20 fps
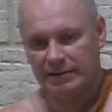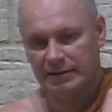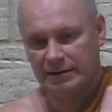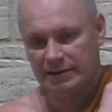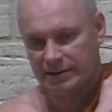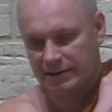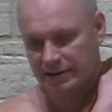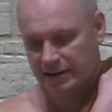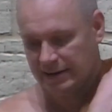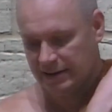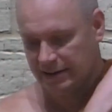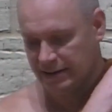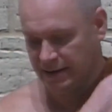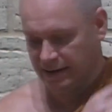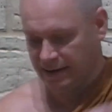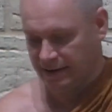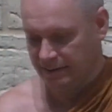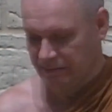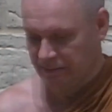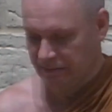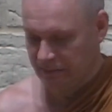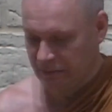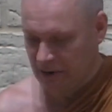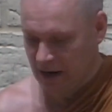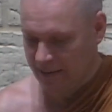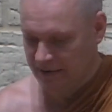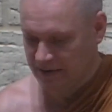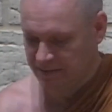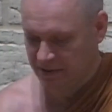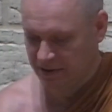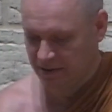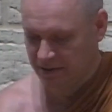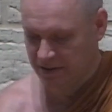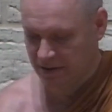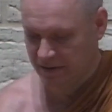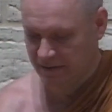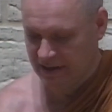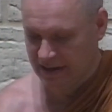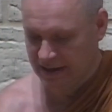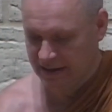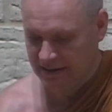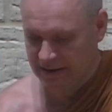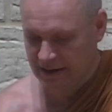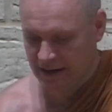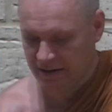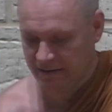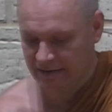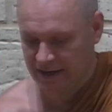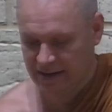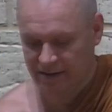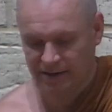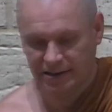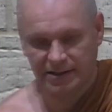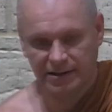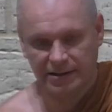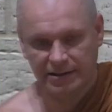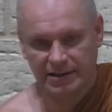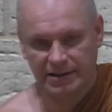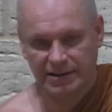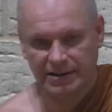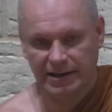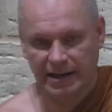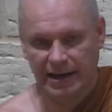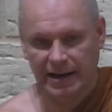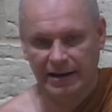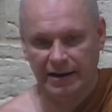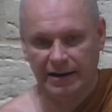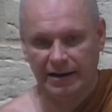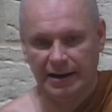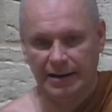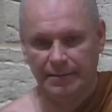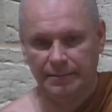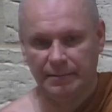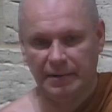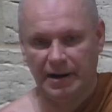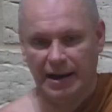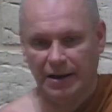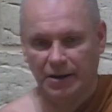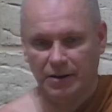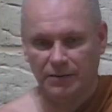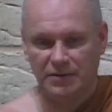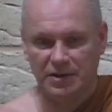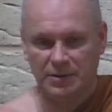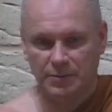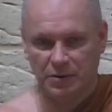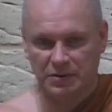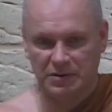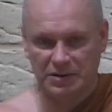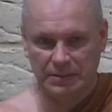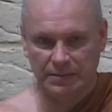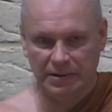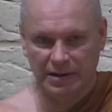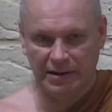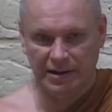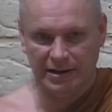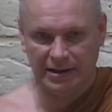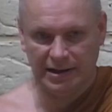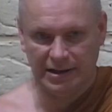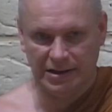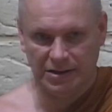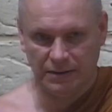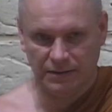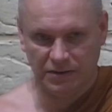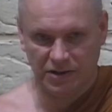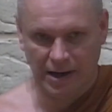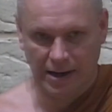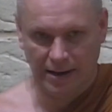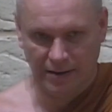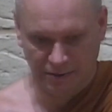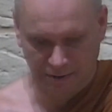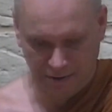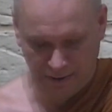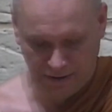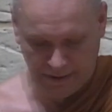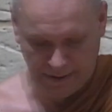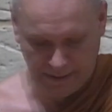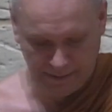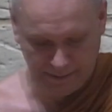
So perhaps because of the kind of innocence and lack of responsibilities of childhood.